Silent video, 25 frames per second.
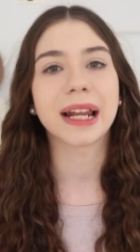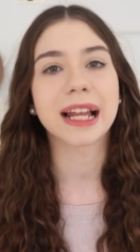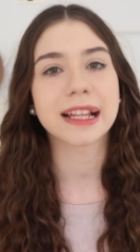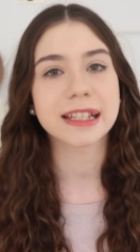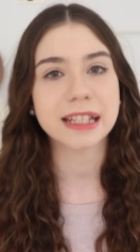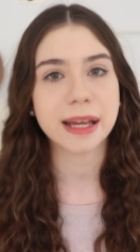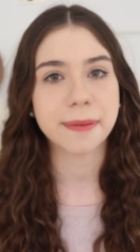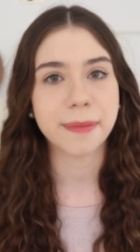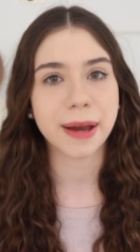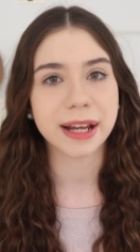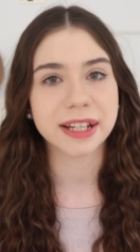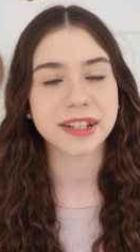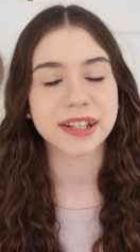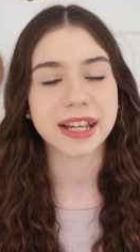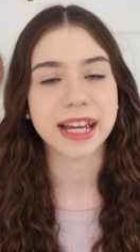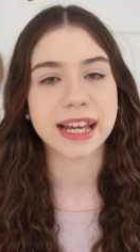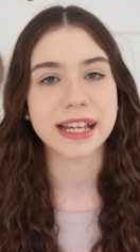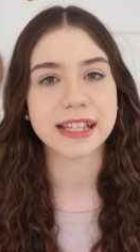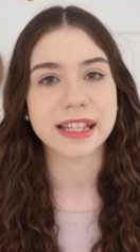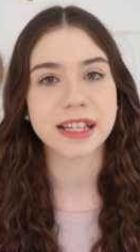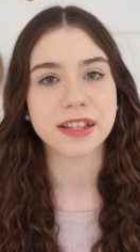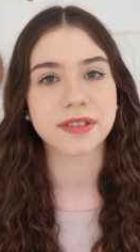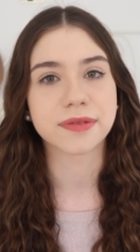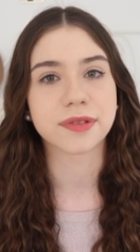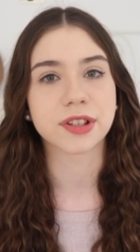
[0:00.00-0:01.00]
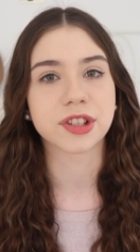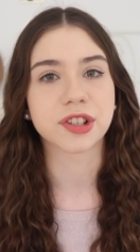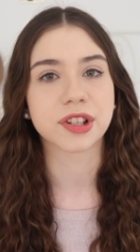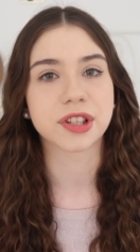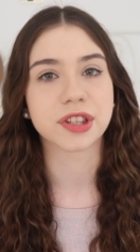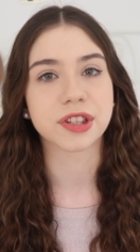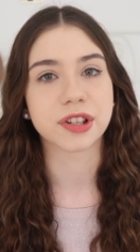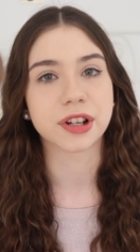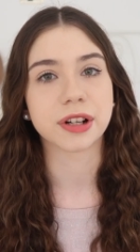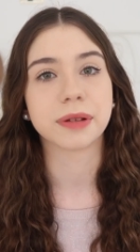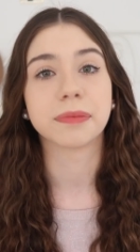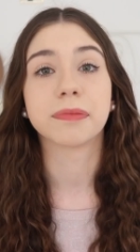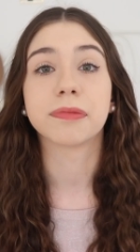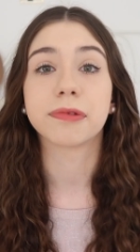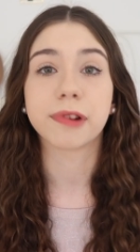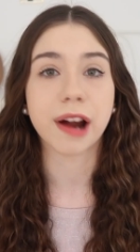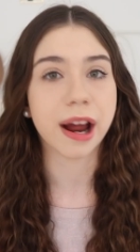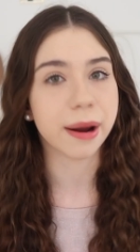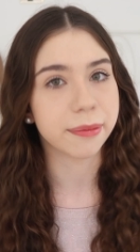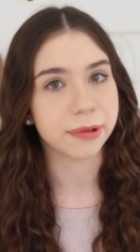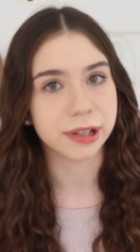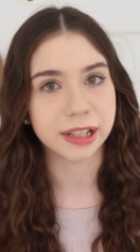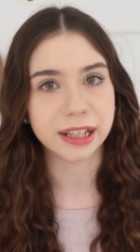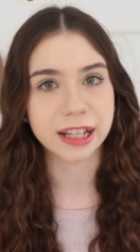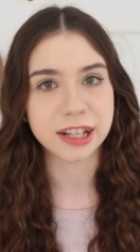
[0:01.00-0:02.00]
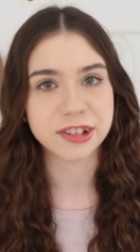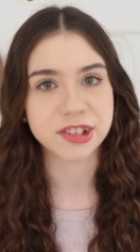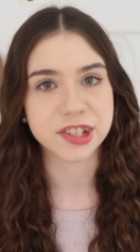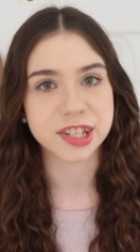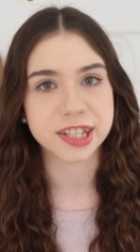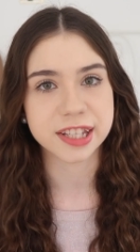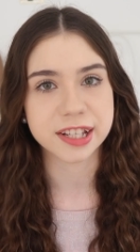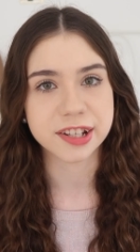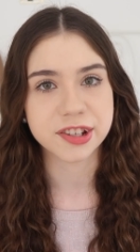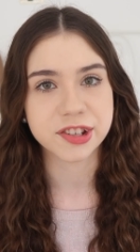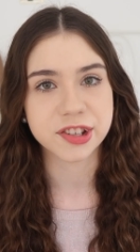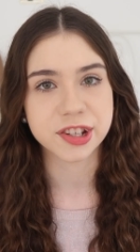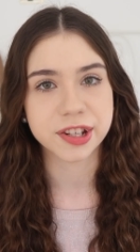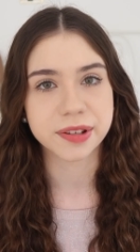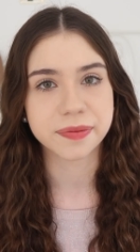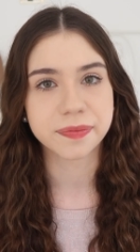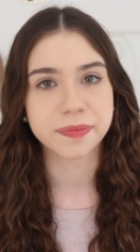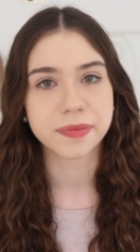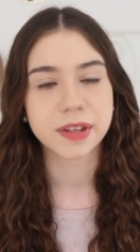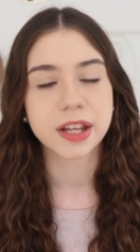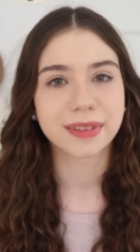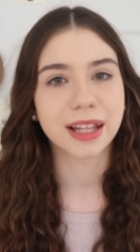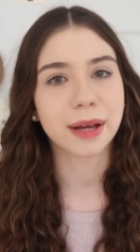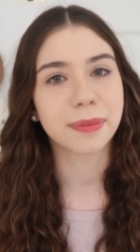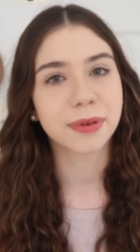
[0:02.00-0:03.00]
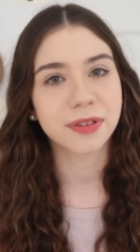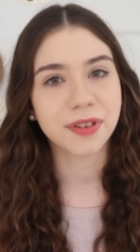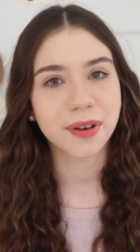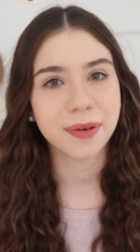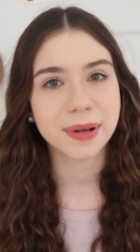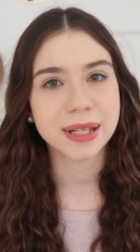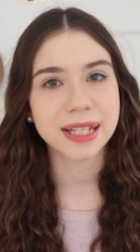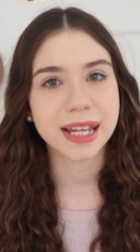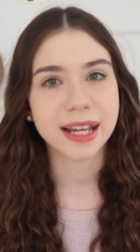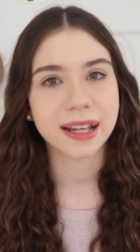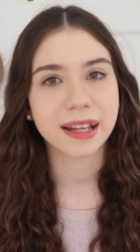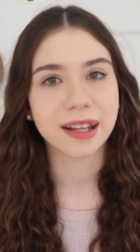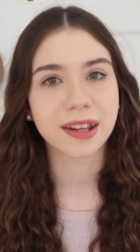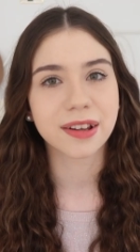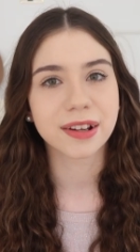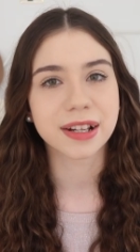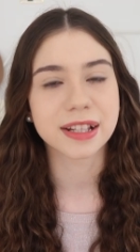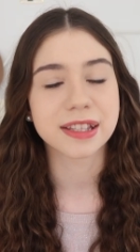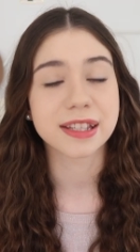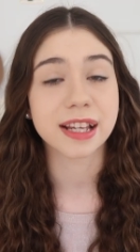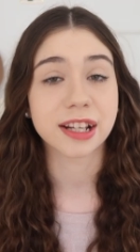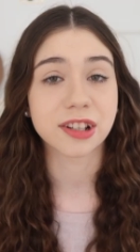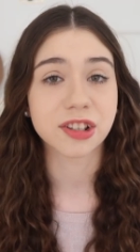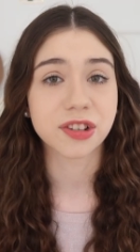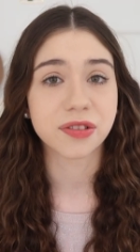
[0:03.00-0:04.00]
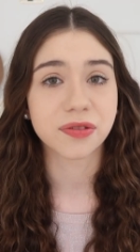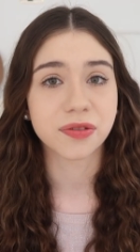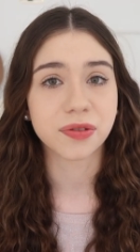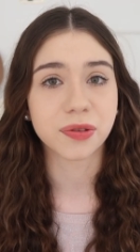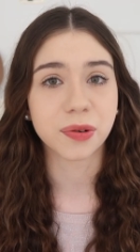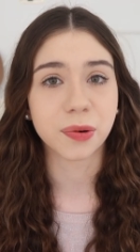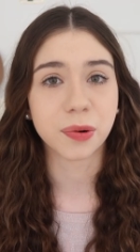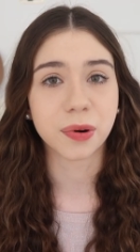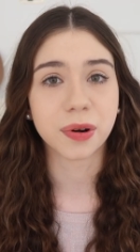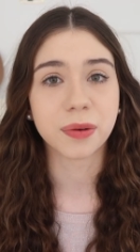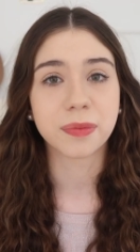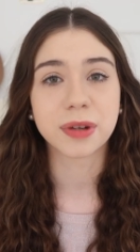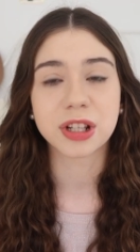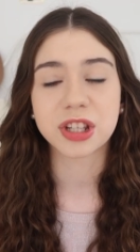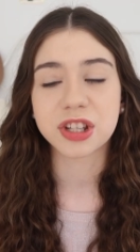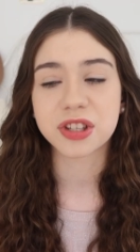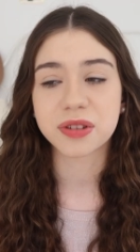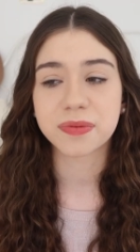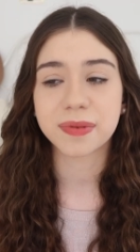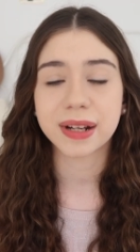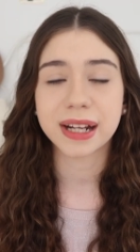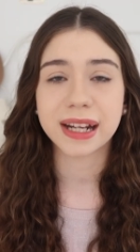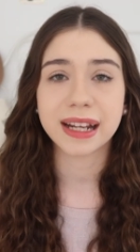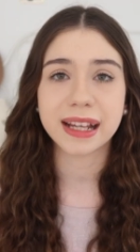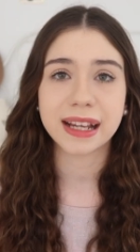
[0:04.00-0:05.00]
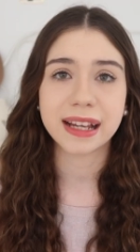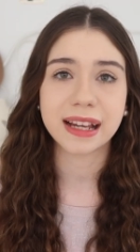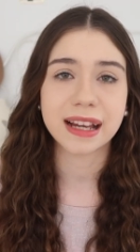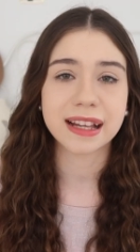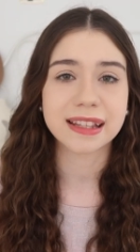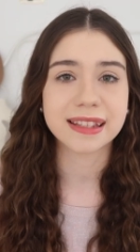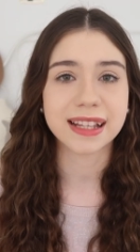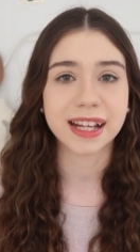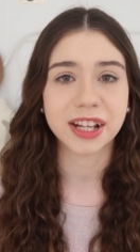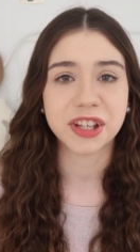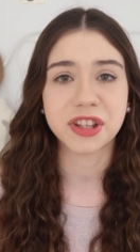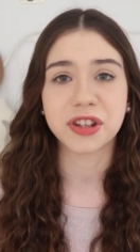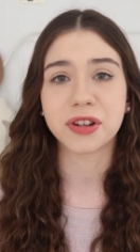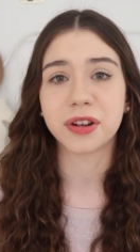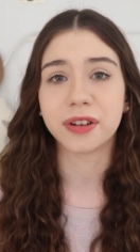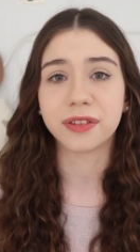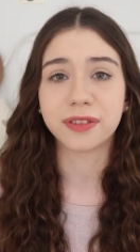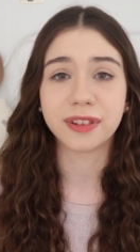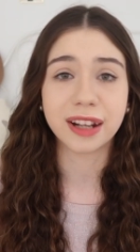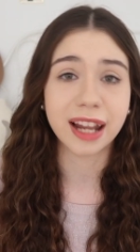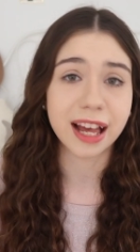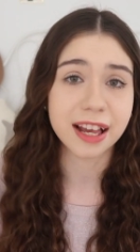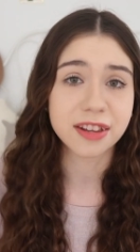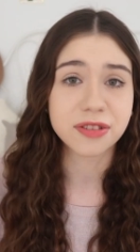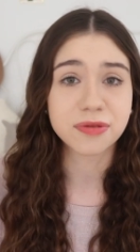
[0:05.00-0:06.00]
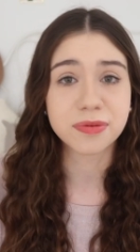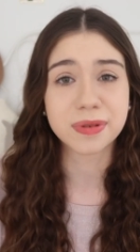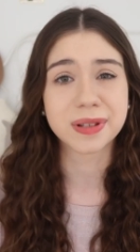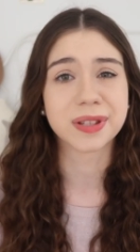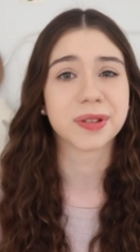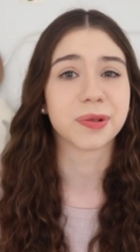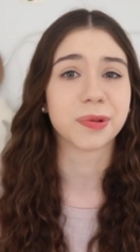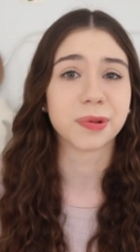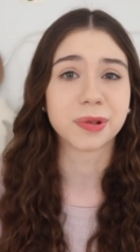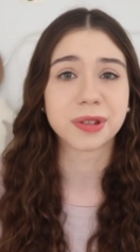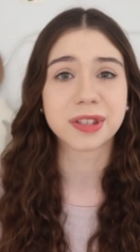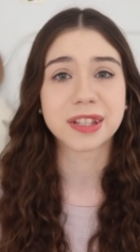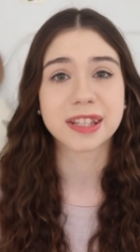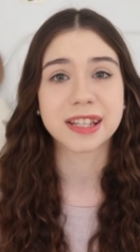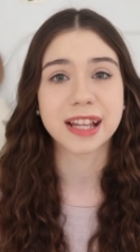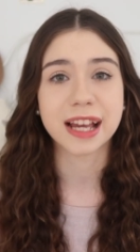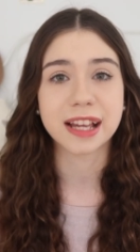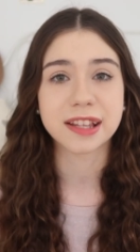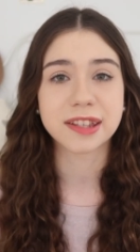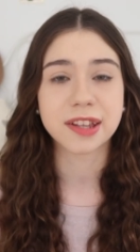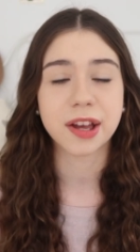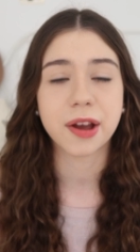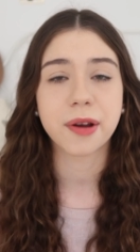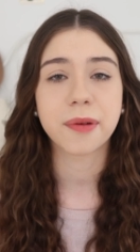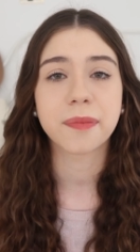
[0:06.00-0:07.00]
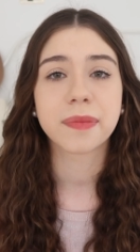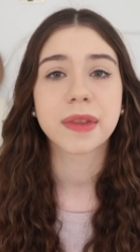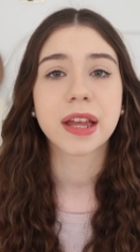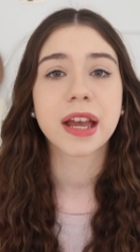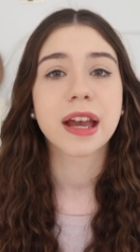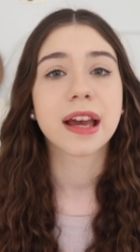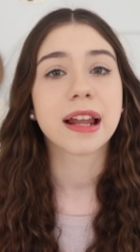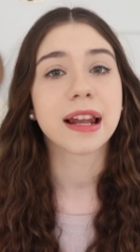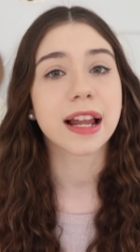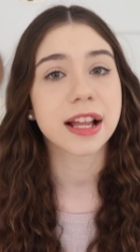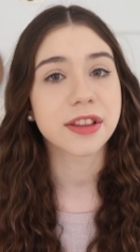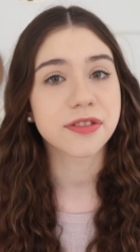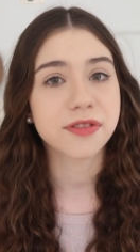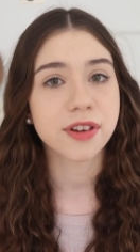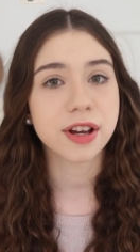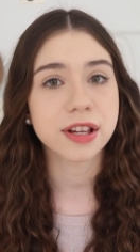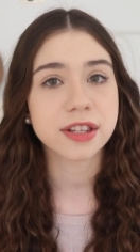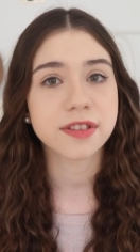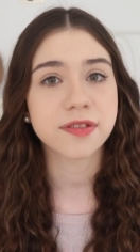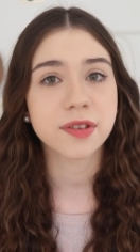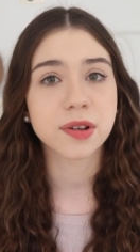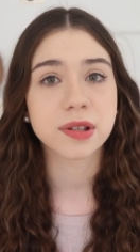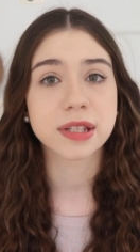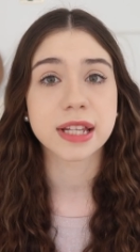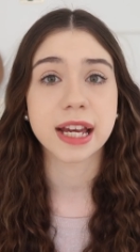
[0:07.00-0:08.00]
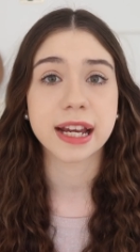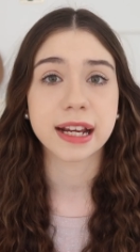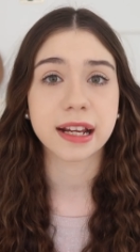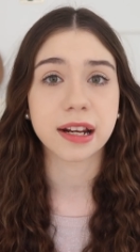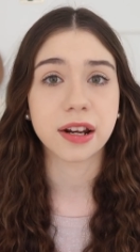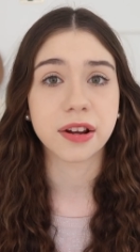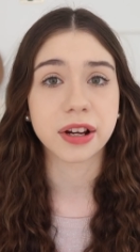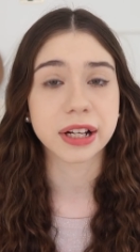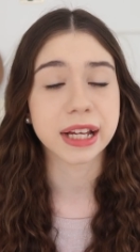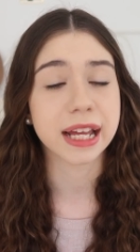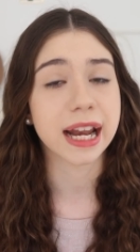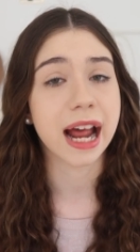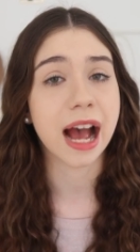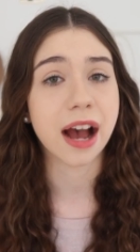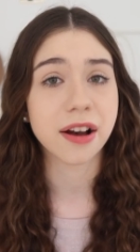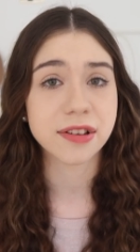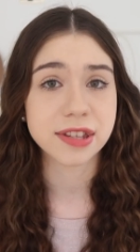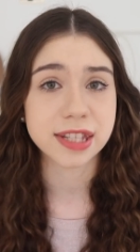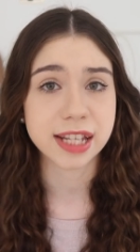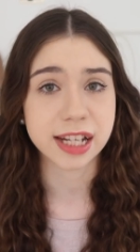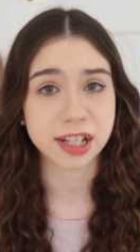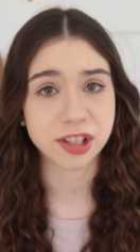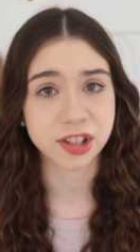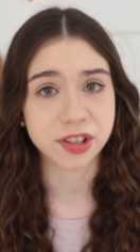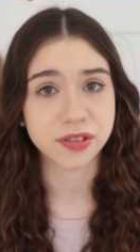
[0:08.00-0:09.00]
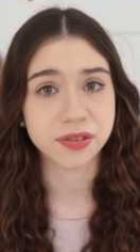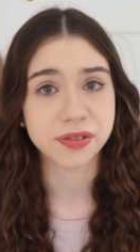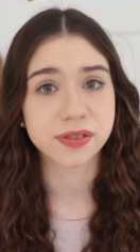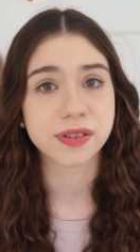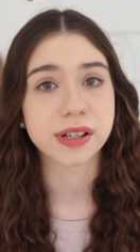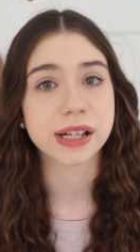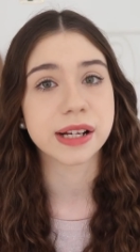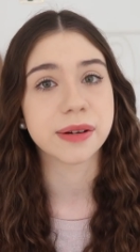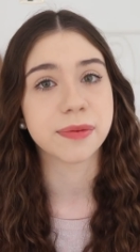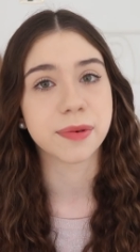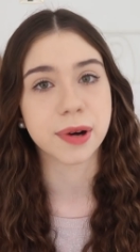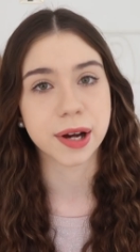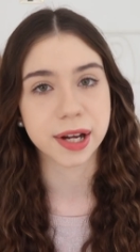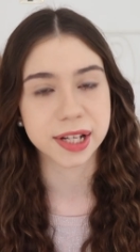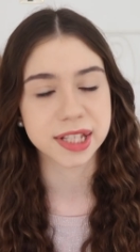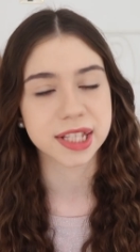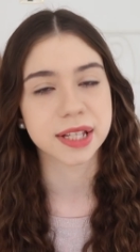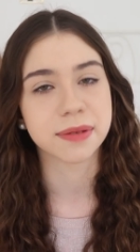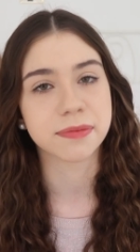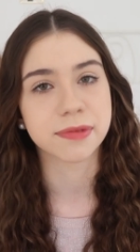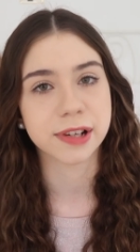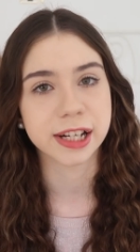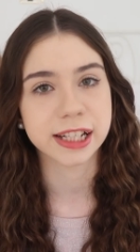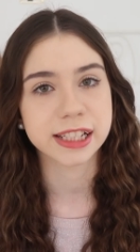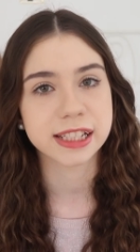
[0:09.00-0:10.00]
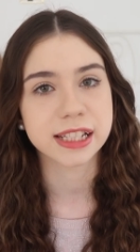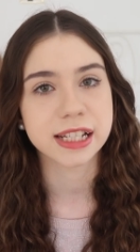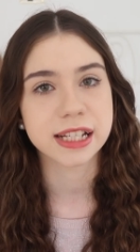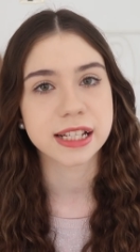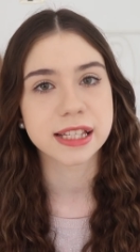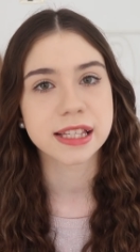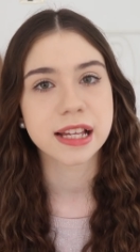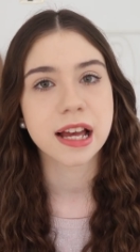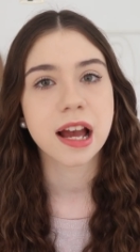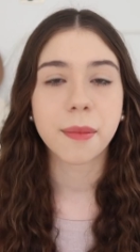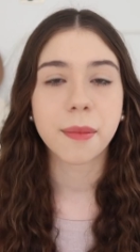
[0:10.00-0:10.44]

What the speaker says: But let's get back to cases which concern primary legislation. Now, before we take a look at section 4, which is really a section of last resort to say so, let's first of all take a look at how section 3 works in practice.